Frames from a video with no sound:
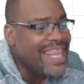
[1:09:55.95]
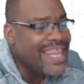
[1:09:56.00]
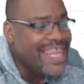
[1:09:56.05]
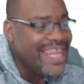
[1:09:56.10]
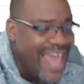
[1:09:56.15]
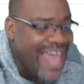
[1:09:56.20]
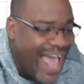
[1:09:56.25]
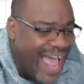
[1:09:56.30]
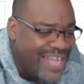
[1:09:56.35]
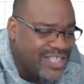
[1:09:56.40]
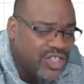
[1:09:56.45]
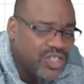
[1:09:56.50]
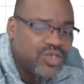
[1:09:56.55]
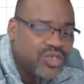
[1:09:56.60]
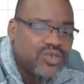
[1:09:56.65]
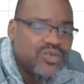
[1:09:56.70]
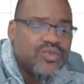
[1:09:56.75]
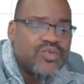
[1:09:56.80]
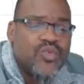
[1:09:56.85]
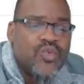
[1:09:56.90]

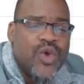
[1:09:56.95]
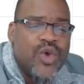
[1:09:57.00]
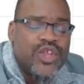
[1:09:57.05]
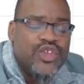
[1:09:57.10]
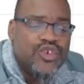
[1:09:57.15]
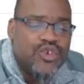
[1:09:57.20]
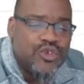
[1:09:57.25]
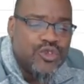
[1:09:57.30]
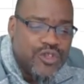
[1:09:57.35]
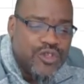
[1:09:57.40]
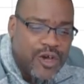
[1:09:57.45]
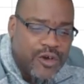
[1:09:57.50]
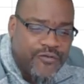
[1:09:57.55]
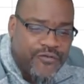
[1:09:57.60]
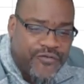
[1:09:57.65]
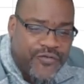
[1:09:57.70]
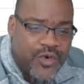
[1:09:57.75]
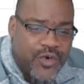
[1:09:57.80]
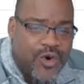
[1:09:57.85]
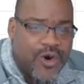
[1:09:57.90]
That's what you
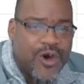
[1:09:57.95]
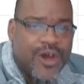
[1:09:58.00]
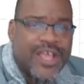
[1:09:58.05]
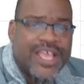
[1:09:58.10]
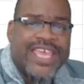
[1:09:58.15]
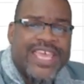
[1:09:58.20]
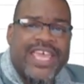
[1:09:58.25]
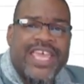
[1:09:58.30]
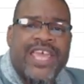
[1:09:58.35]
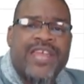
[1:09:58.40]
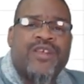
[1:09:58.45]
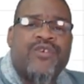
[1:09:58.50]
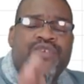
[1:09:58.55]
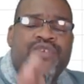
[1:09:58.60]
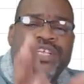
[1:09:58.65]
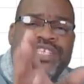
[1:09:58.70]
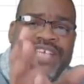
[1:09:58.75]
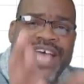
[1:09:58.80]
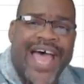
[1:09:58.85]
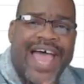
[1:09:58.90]
look for in a
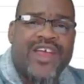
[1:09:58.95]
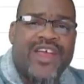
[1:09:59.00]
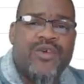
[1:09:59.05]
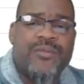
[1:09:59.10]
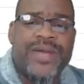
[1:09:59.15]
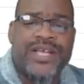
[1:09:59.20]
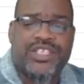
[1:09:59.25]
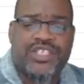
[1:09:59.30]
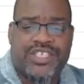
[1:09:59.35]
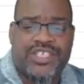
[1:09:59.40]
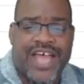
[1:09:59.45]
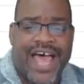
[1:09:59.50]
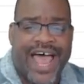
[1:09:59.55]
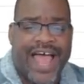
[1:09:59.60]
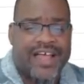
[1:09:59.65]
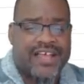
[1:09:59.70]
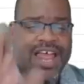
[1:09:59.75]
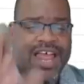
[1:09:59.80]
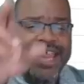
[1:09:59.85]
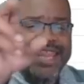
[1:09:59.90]
retirement
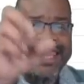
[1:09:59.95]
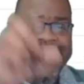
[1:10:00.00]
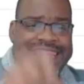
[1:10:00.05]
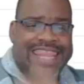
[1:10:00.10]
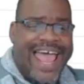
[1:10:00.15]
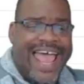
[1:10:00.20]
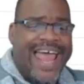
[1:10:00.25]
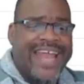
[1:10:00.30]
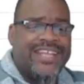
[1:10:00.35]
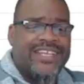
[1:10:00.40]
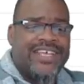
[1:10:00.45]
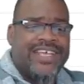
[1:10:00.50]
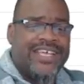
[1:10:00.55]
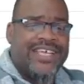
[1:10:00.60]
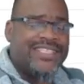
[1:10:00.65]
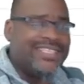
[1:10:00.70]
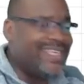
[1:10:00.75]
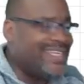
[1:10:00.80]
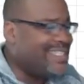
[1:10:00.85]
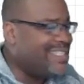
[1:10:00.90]
stock. That
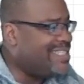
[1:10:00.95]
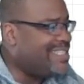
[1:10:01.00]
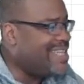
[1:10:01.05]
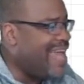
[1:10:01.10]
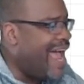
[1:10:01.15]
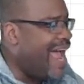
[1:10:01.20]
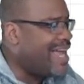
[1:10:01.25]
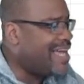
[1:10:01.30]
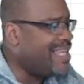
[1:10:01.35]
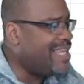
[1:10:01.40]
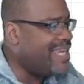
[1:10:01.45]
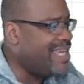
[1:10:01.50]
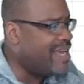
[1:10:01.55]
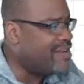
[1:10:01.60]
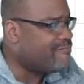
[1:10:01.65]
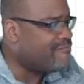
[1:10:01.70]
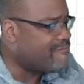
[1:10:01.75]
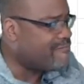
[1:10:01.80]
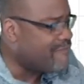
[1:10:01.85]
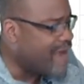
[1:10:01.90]
is exactly
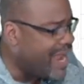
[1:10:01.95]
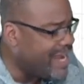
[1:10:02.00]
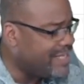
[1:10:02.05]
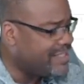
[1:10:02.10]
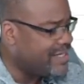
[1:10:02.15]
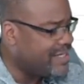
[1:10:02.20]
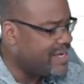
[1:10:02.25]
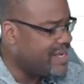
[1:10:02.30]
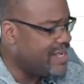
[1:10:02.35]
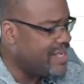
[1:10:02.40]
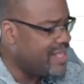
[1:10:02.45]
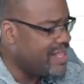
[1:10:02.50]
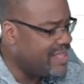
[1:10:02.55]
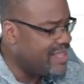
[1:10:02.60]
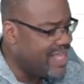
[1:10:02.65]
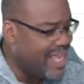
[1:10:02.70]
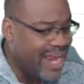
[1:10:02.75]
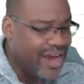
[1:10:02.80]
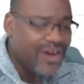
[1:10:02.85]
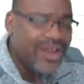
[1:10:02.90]
it right
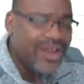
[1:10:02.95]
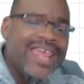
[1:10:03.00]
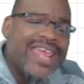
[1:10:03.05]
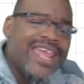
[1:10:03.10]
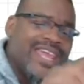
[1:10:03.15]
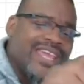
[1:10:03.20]
there.